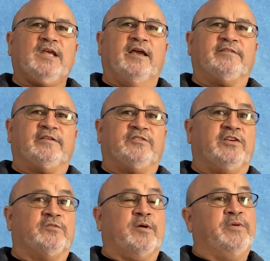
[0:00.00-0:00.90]
I,
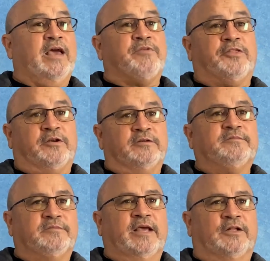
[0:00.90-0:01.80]
she goes, but we have other
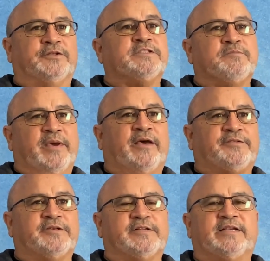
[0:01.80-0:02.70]
elders and
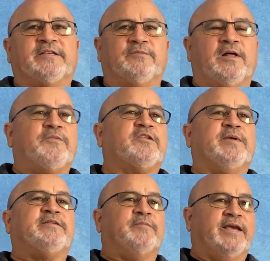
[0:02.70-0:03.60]
pastors. And I said, well, I want to
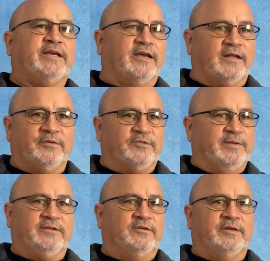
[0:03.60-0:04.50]
speak to the main guy. I don't want to
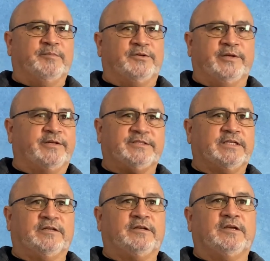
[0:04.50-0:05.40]
speak to the in-betweeners,
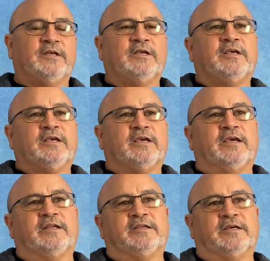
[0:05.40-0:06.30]
you know.
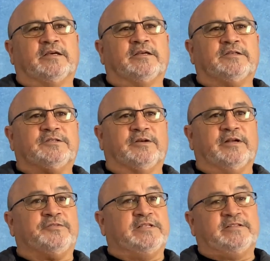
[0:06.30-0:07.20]
And uh, sure
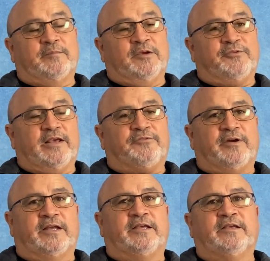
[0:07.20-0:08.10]
enough, she set me up for that
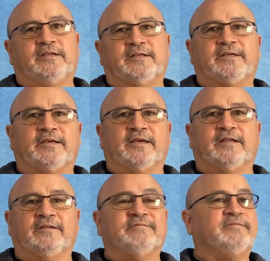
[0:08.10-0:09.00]
Friday.
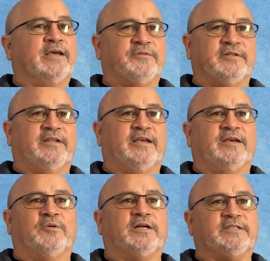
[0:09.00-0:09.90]
And that was the day I
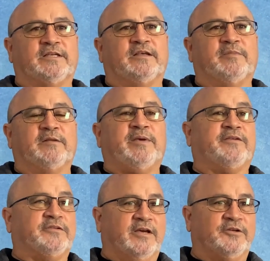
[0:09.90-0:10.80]
walked in and met
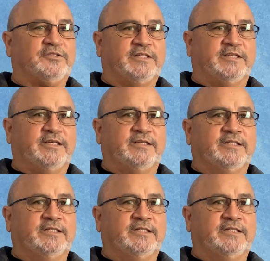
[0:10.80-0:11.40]
Pastor Donald Shealy.